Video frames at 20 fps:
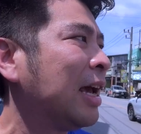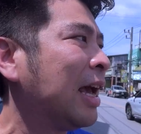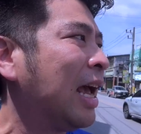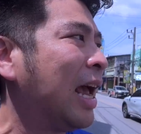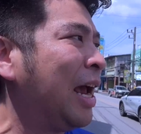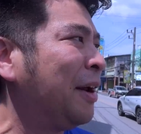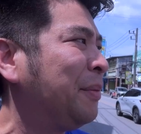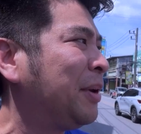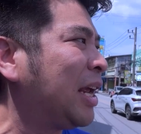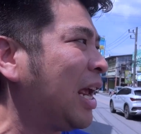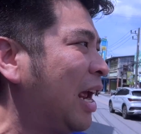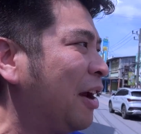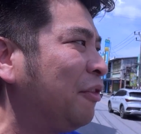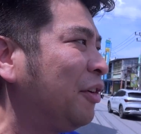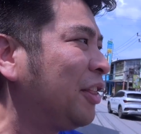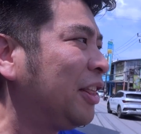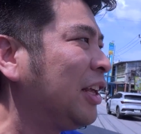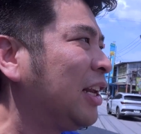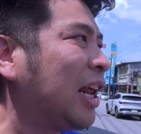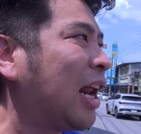I mean,
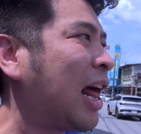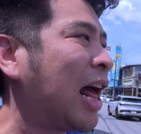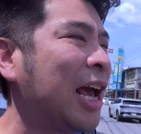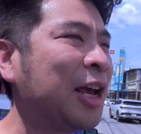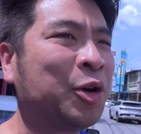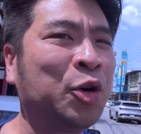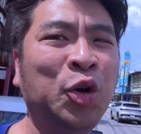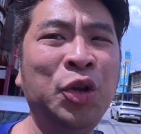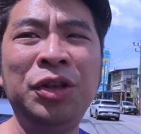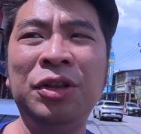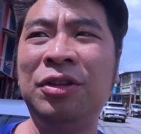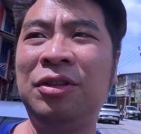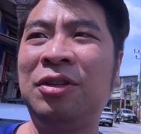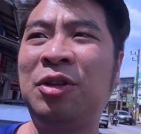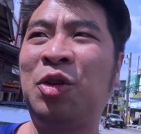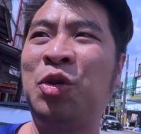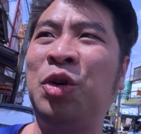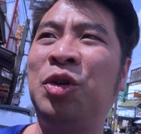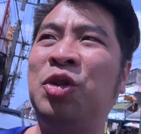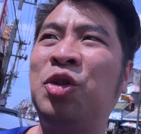everything that I
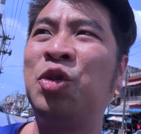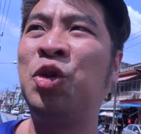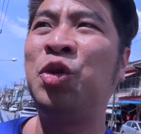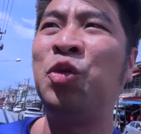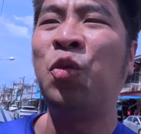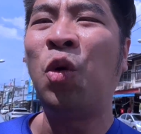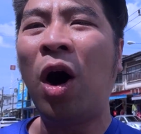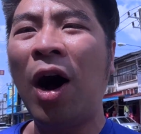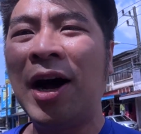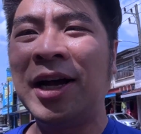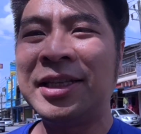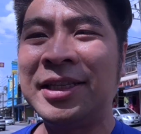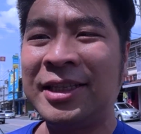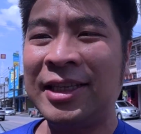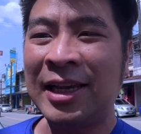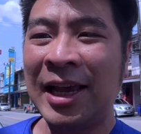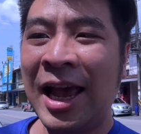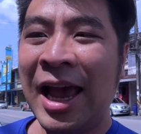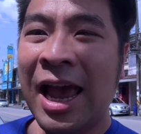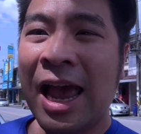could want.
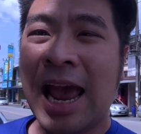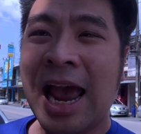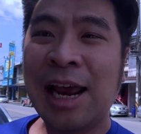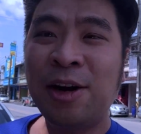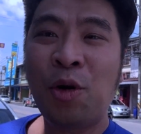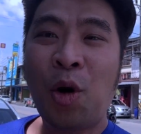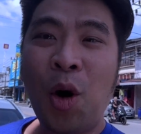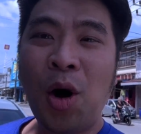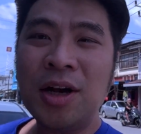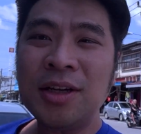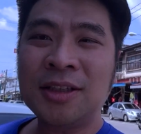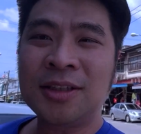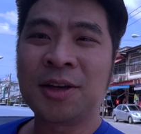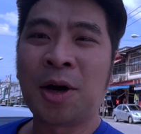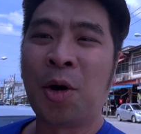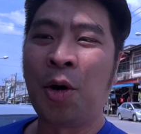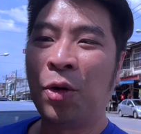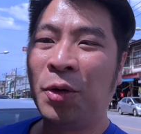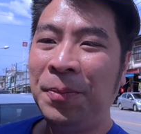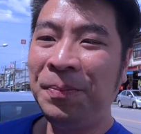And
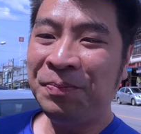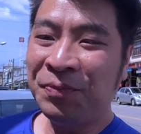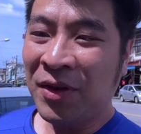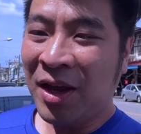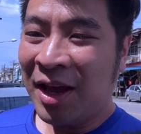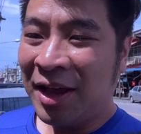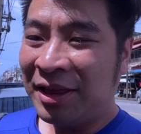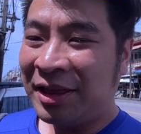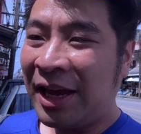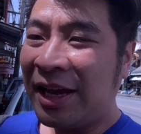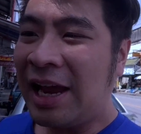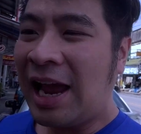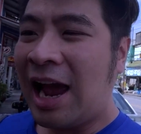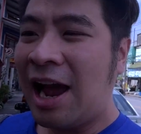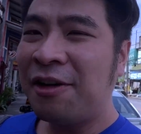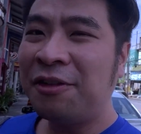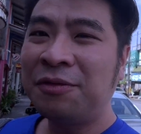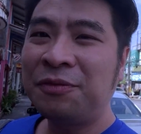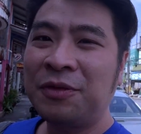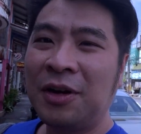also, they
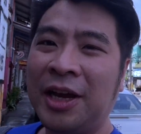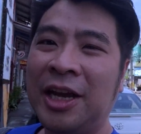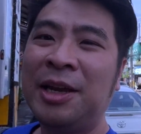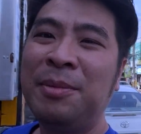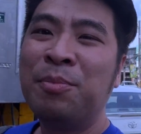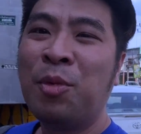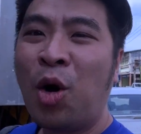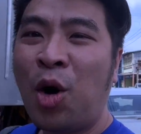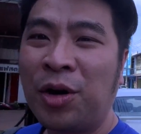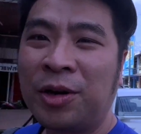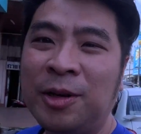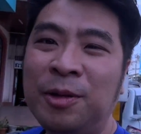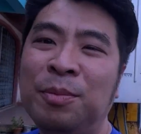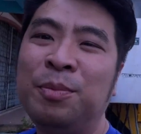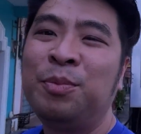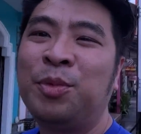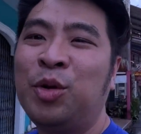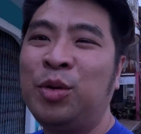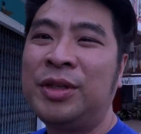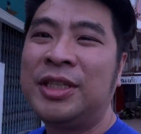have a modern
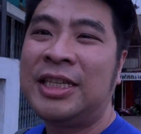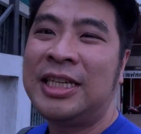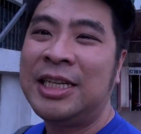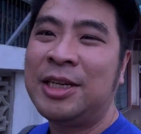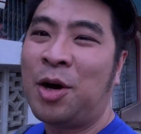boutique